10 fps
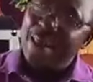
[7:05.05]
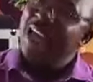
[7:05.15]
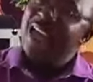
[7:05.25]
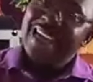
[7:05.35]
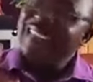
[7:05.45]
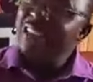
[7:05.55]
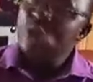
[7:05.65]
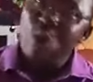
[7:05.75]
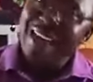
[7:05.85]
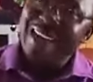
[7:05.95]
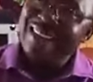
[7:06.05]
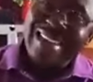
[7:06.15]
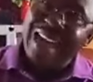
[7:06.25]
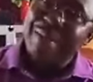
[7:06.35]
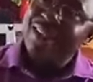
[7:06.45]
And that's why the
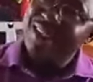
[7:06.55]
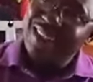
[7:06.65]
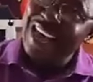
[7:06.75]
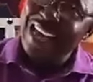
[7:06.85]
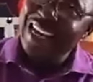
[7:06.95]
psalmist said,